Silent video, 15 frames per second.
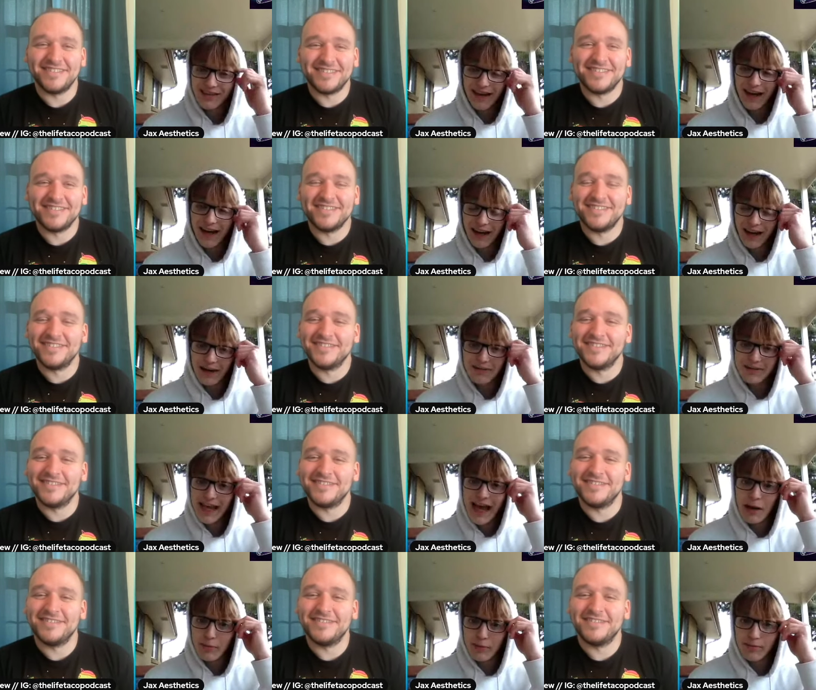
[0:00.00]
Speaker 1: I, I was
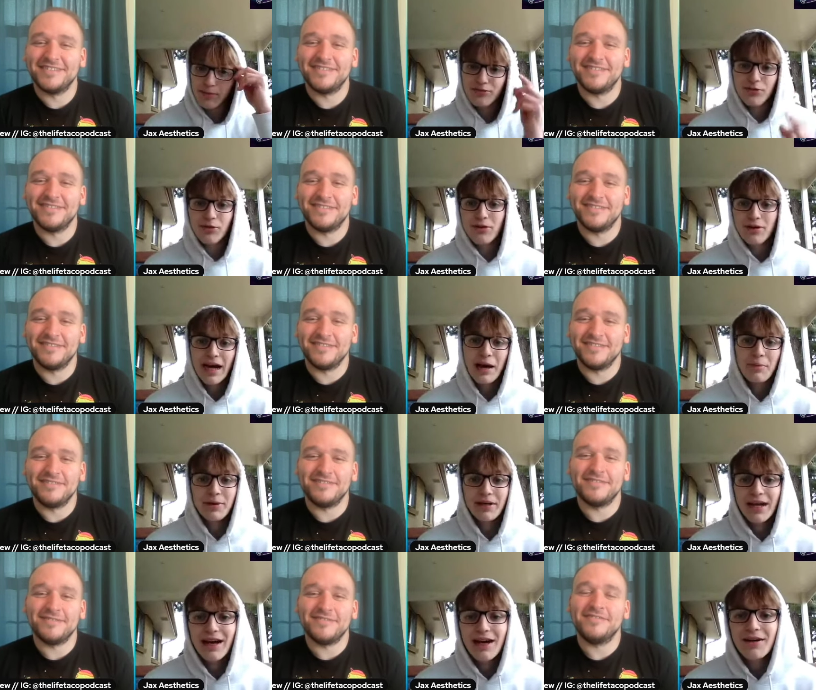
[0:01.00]
happy before,
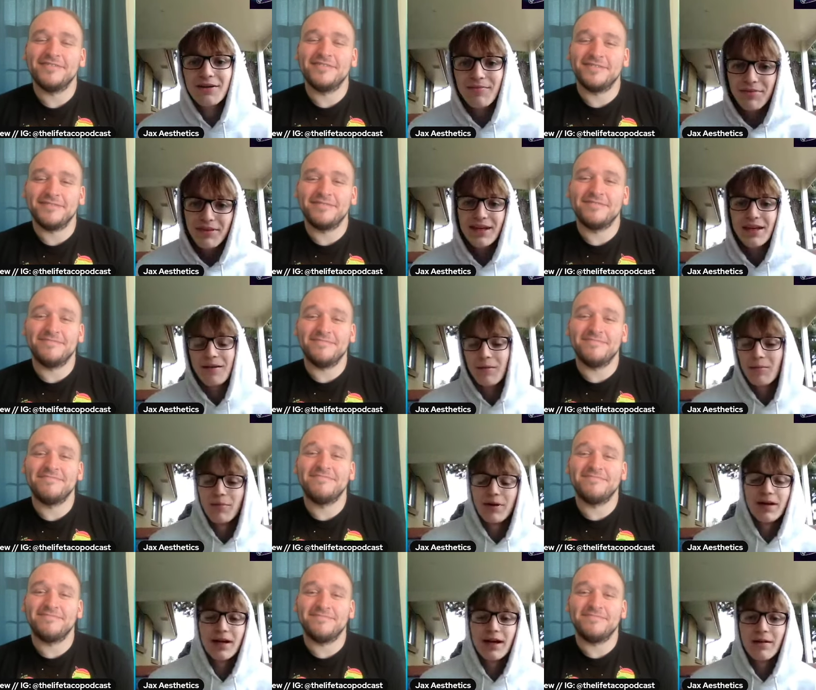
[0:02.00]
happy now,
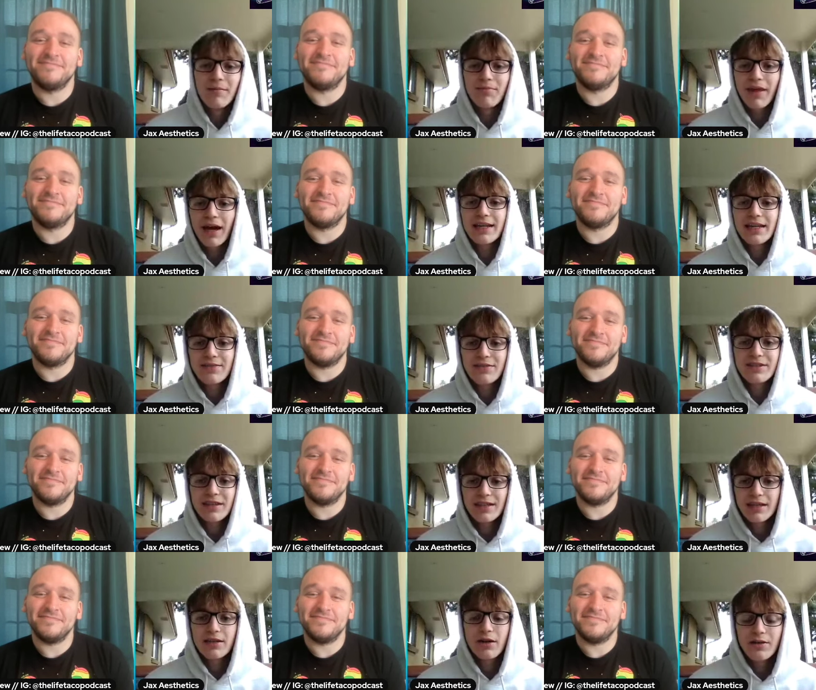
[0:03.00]
but um, I definitely
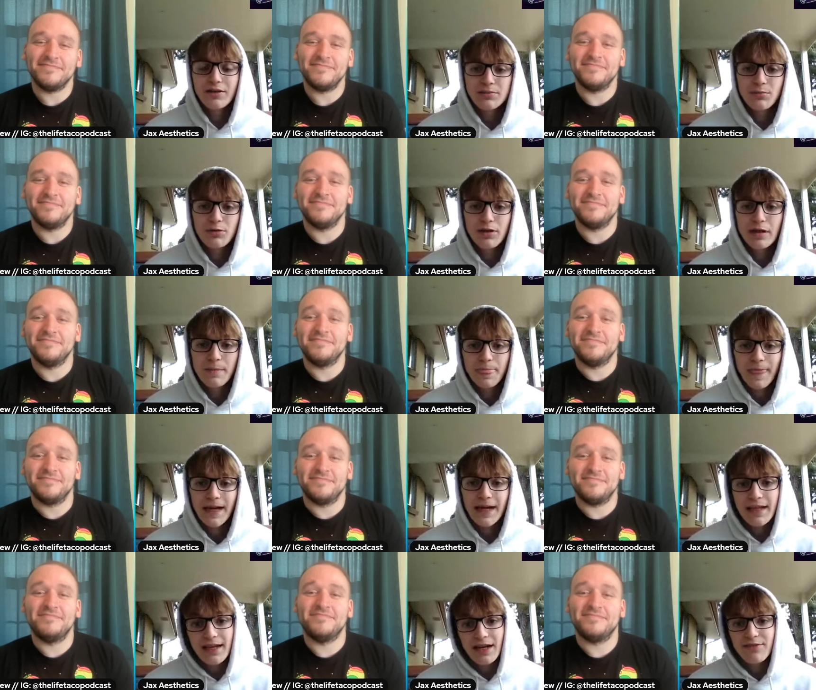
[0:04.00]
did get noticed more. And
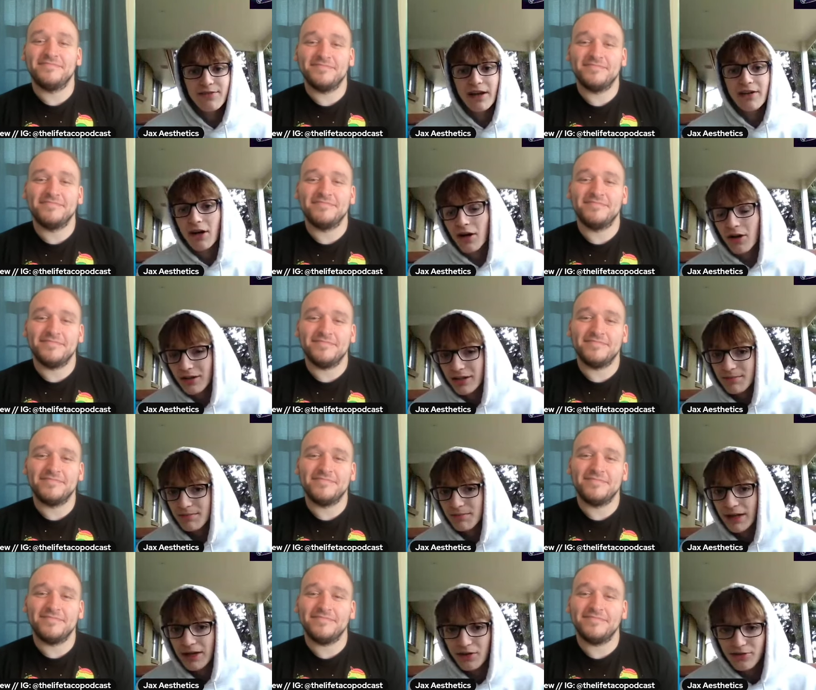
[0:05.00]
then I found Holly,
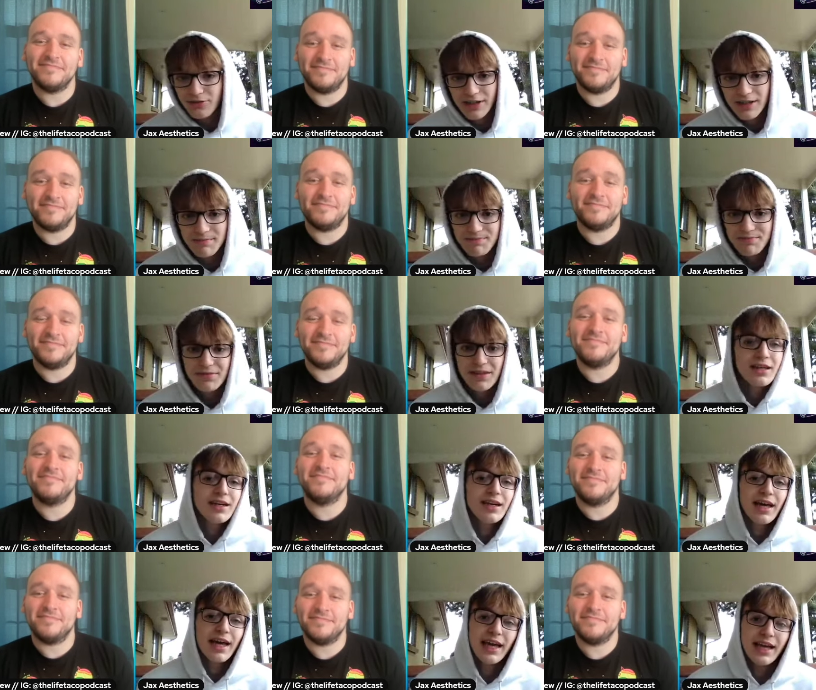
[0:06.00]
my girlfriend,
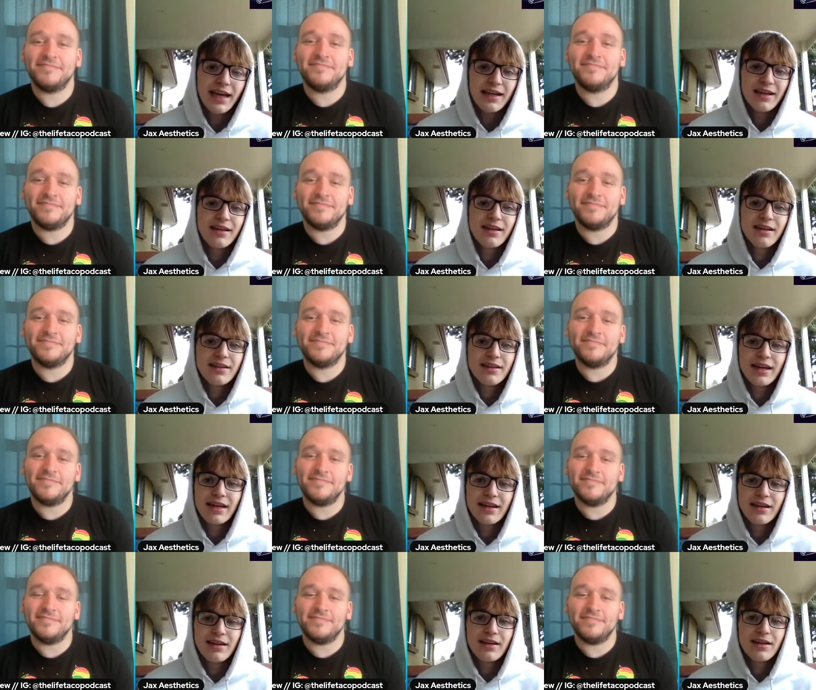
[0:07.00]
and
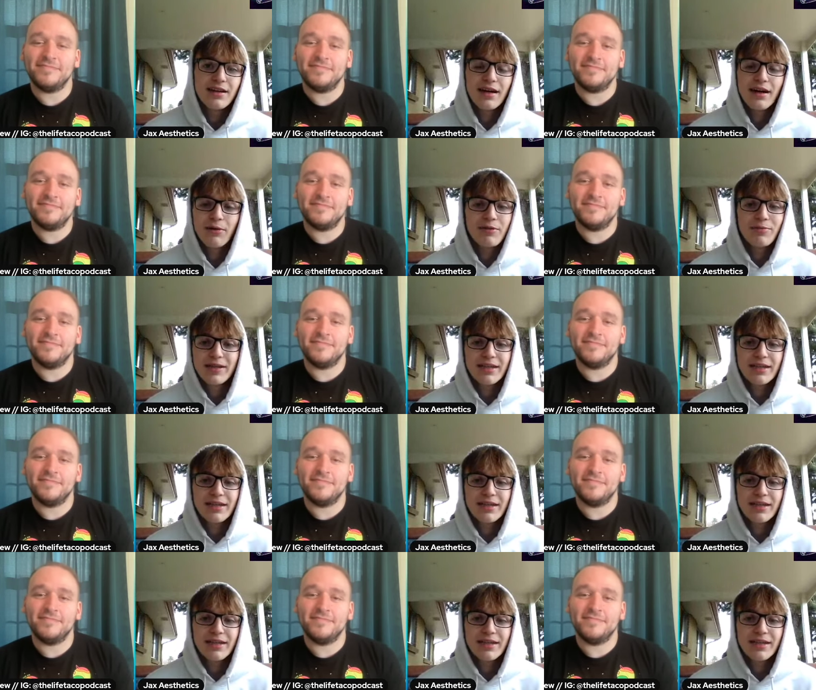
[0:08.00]
then we've been